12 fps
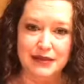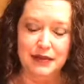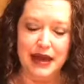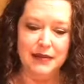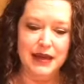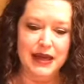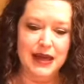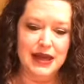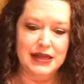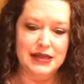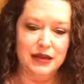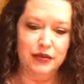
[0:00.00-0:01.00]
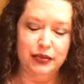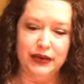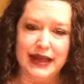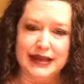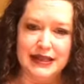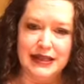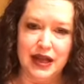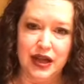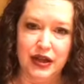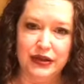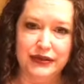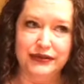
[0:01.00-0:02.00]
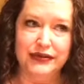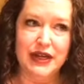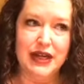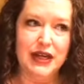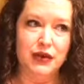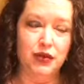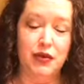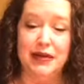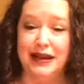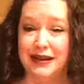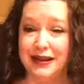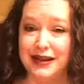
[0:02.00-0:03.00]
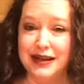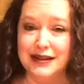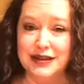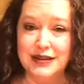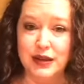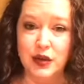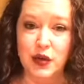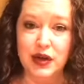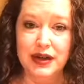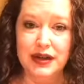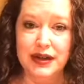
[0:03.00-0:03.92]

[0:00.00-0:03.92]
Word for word: Maybe he's in a place of rebelling against the Lord.